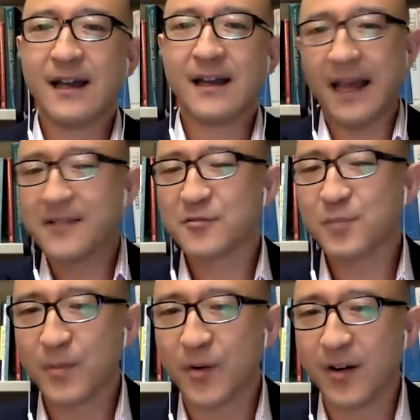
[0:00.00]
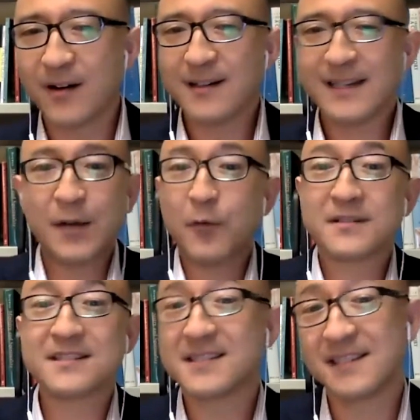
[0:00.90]
and Asian people are, he
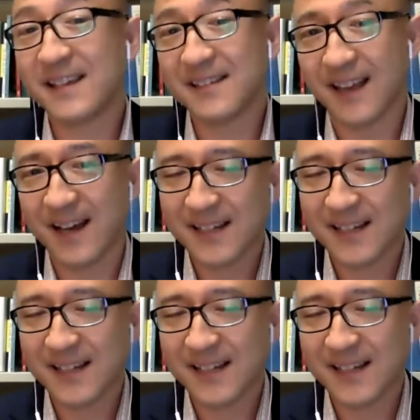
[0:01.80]
wasn't seeing that.